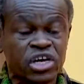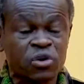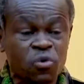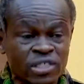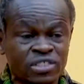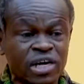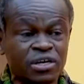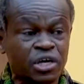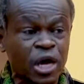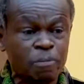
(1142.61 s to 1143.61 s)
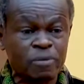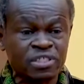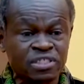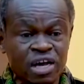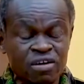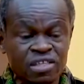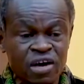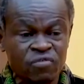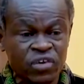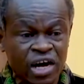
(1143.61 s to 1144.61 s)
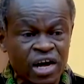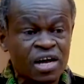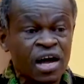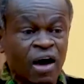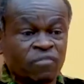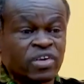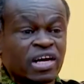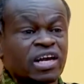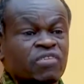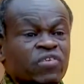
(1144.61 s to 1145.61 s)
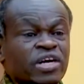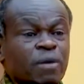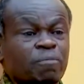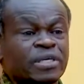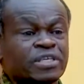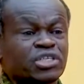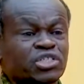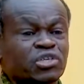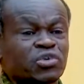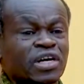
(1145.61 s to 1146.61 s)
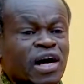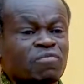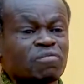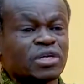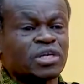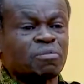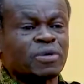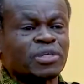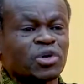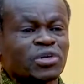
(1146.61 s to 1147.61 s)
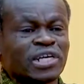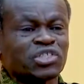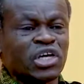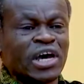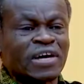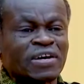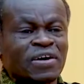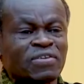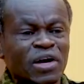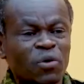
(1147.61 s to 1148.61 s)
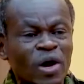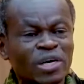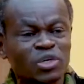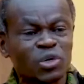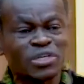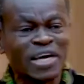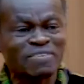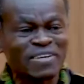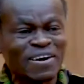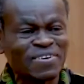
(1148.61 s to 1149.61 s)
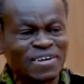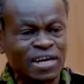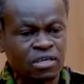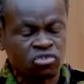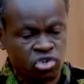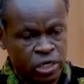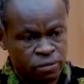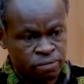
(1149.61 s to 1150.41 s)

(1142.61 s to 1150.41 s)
in Western Cape in South Africa have delivered a petition to the government in Pretoria saying they want to create their own country.